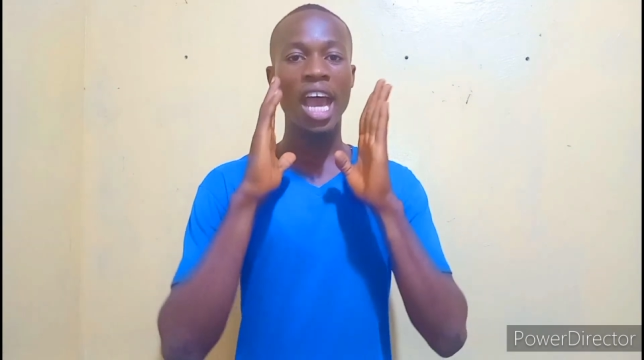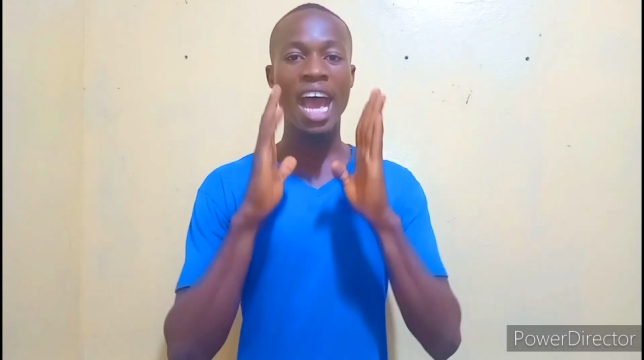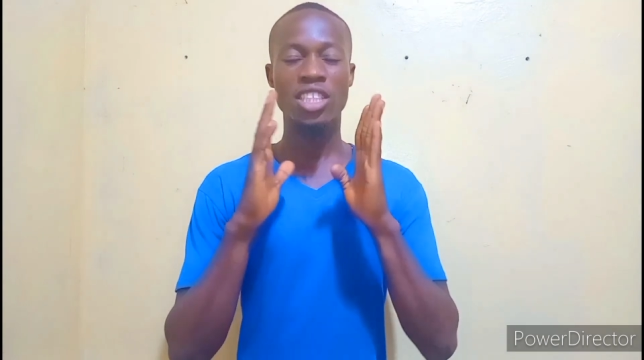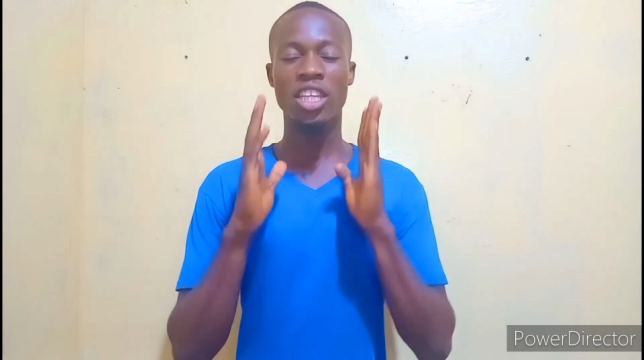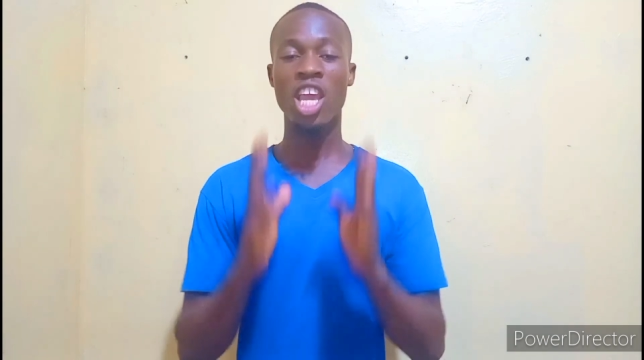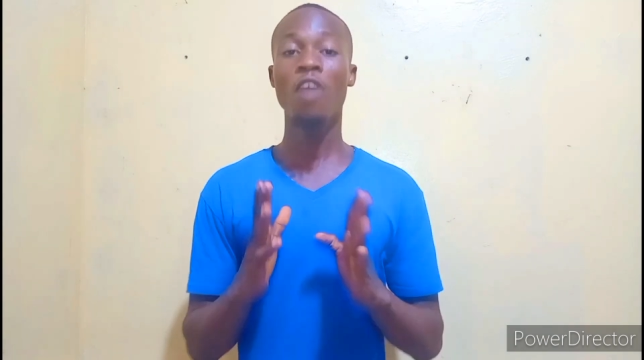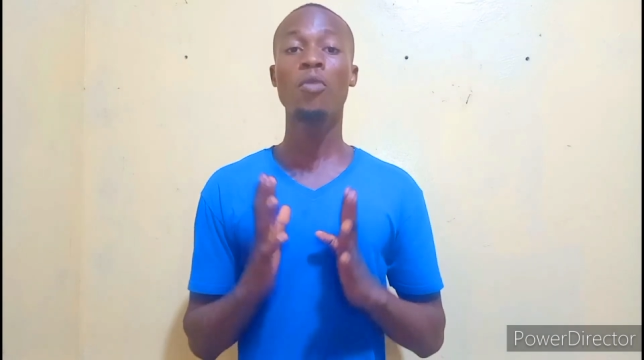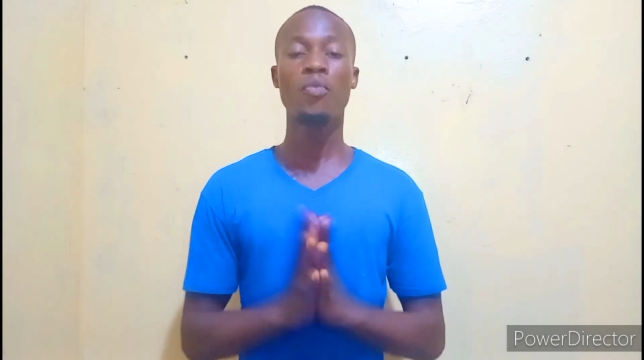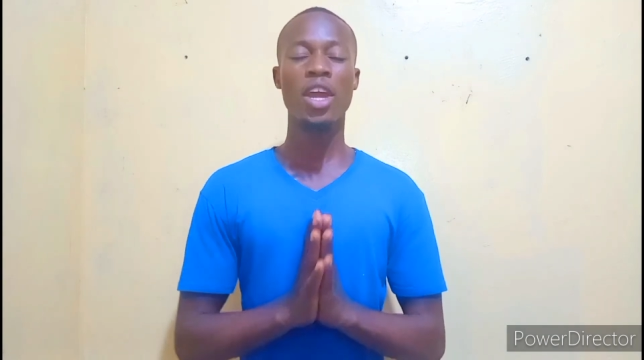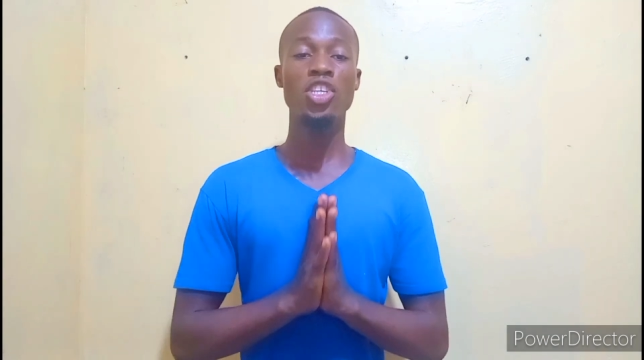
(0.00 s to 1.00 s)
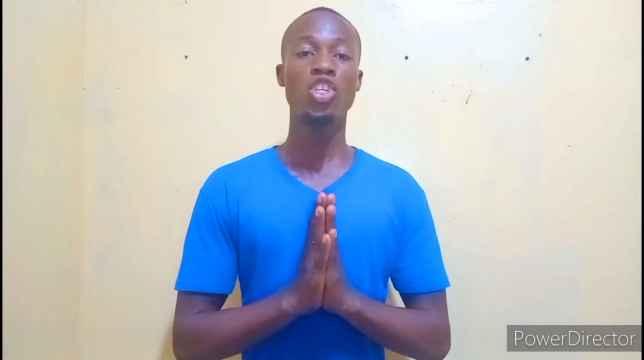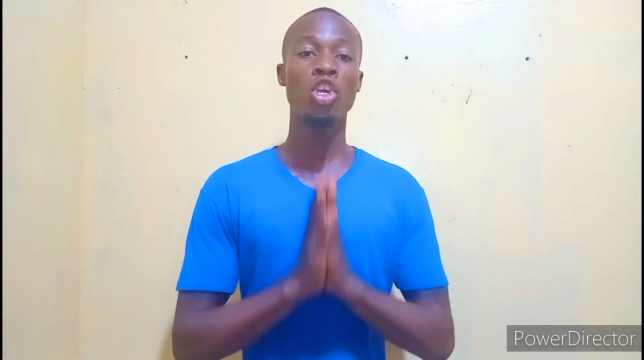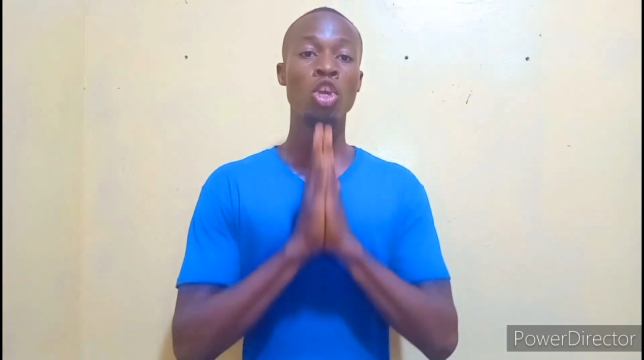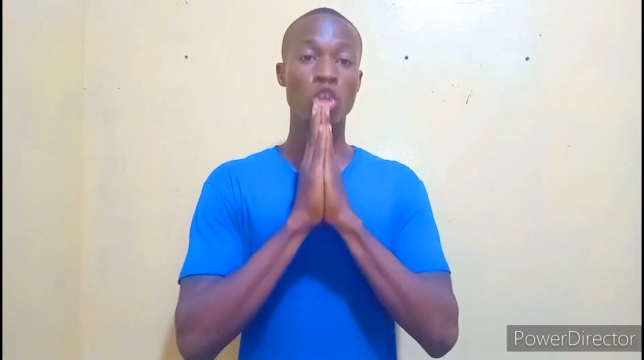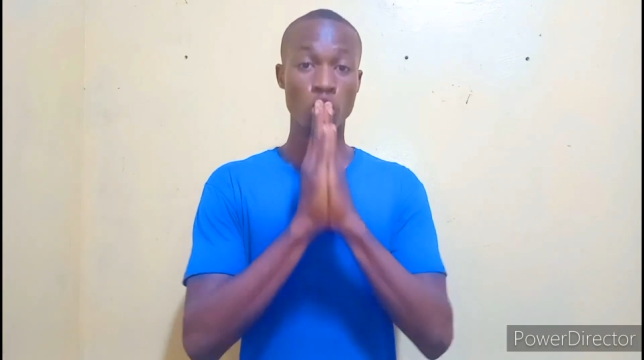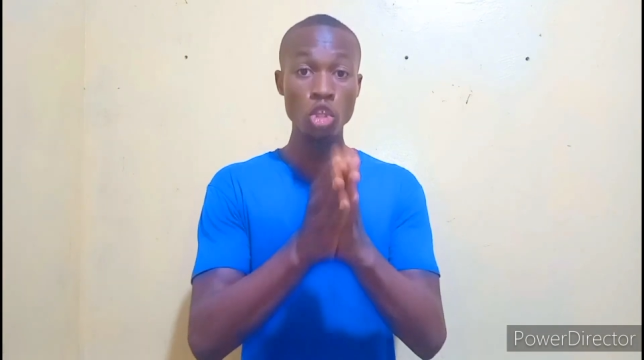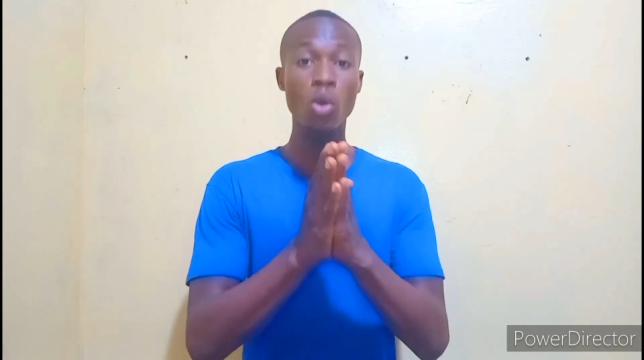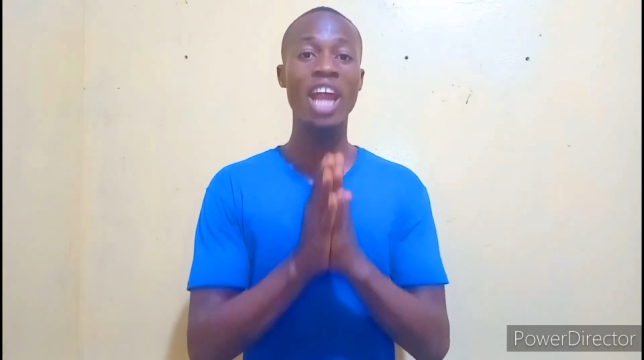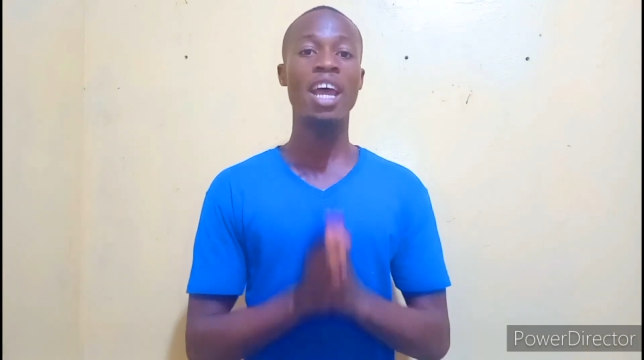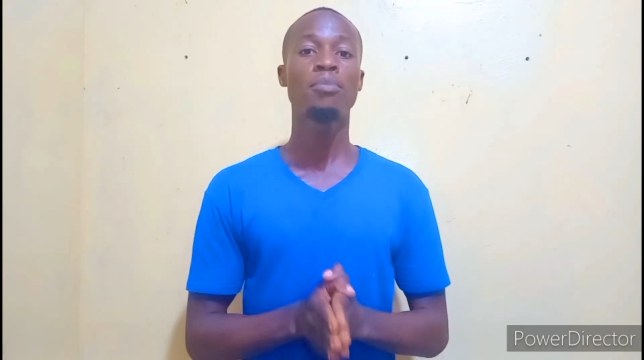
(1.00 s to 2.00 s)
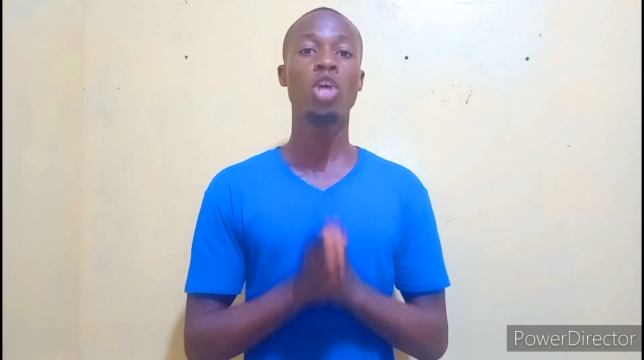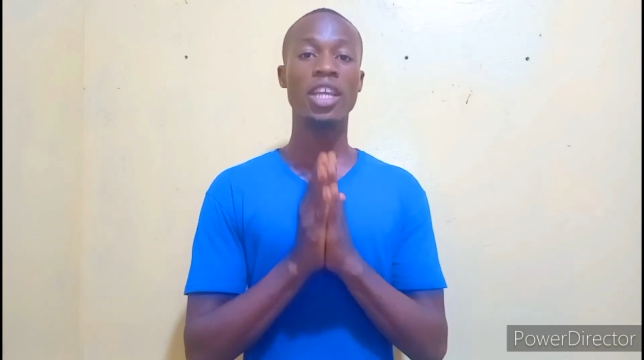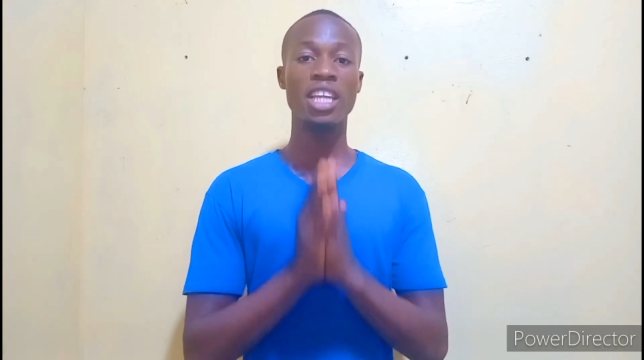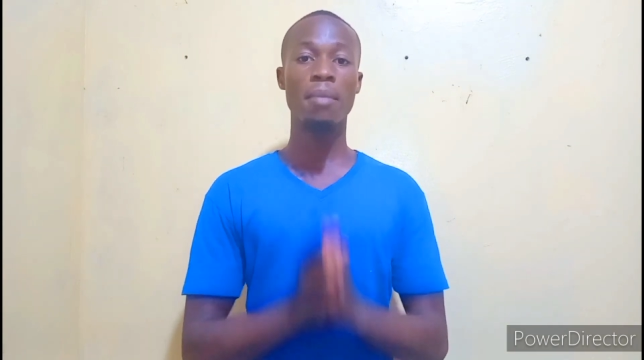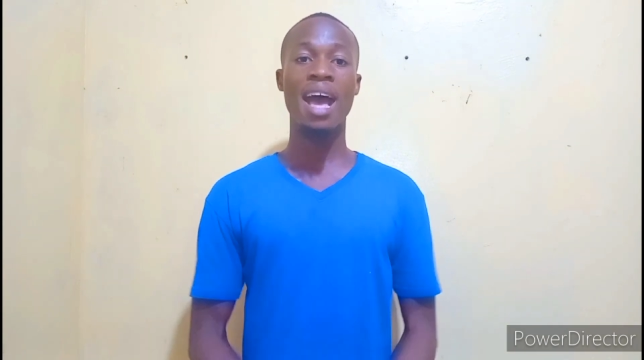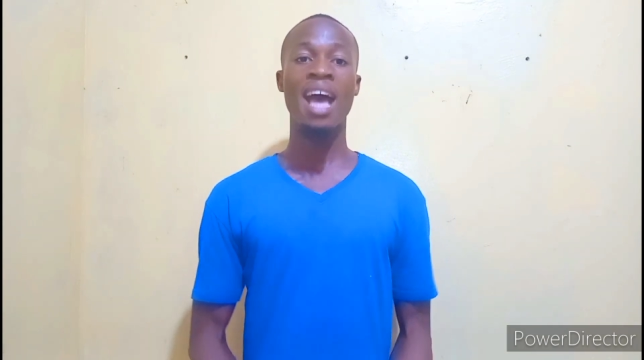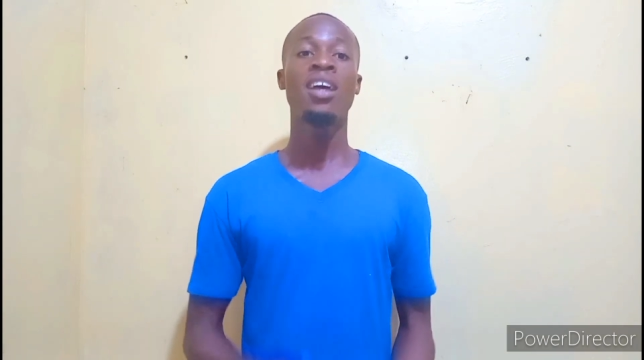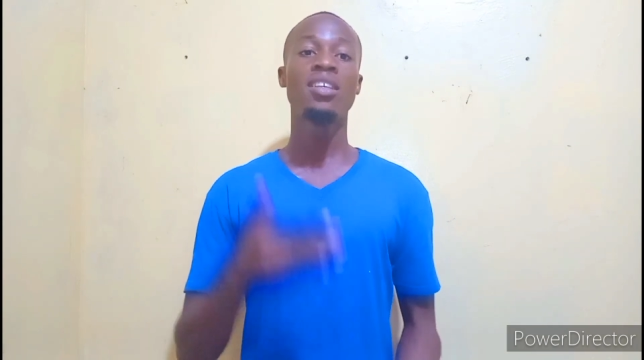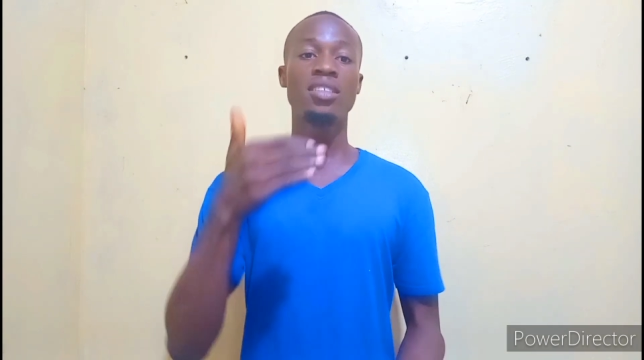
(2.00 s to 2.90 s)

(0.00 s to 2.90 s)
As a health professional, you know what I'm talking about.